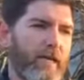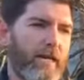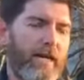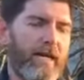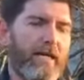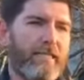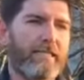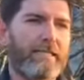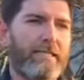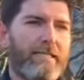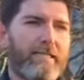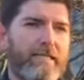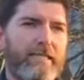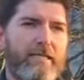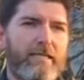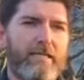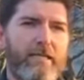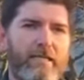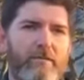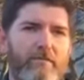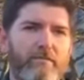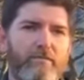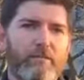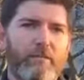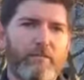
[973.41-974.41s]
asking
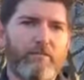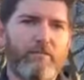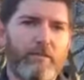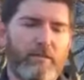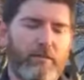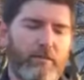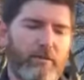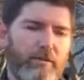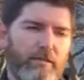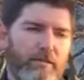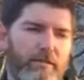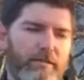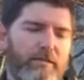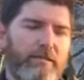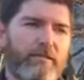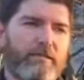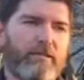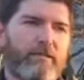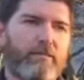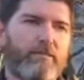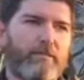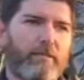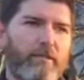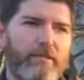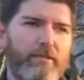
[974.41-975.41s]
him to put these
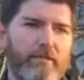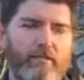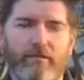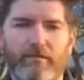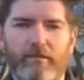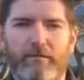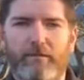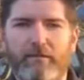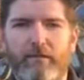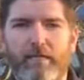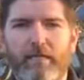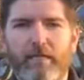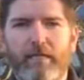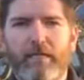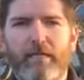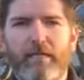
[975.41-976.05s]
two bills